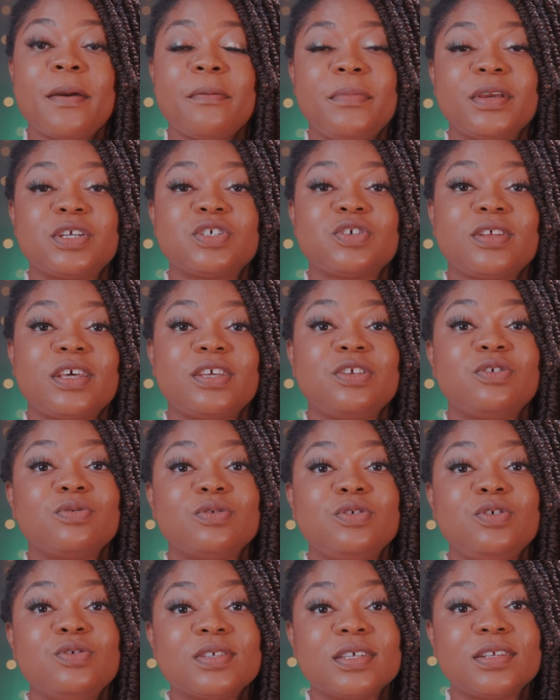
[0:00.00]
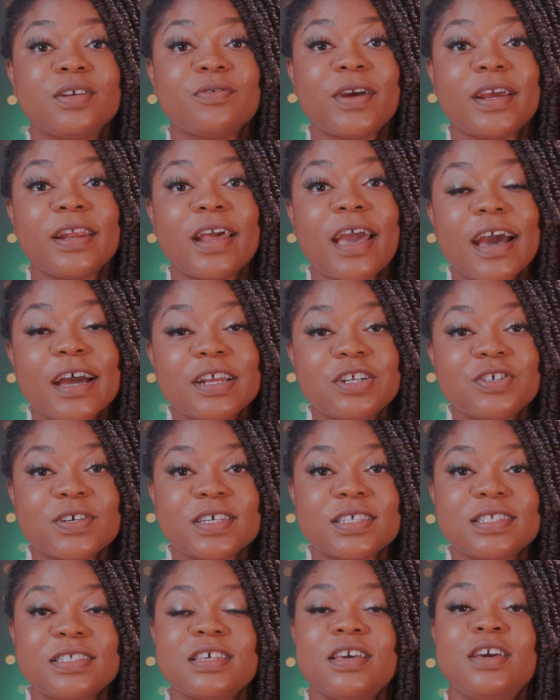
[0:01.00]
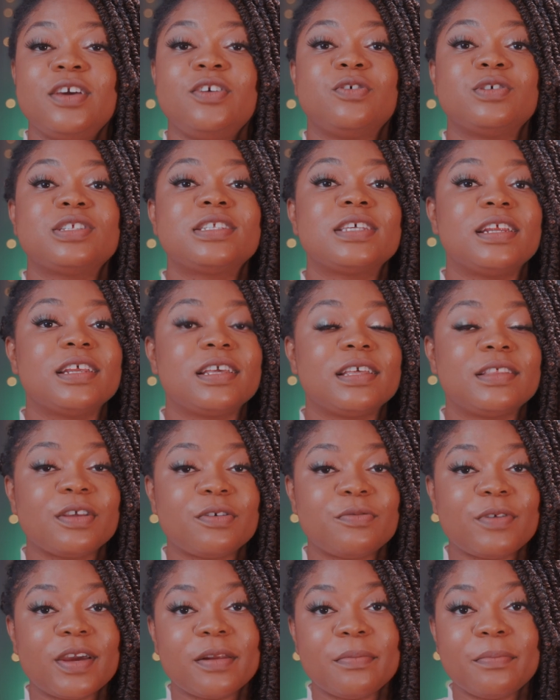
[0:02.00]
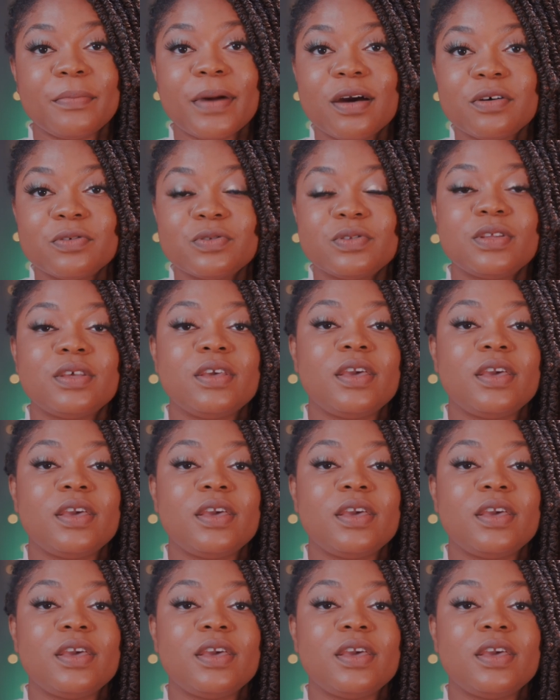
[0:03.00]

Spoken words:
make sure that you're using the right address, you're sending in the right amount,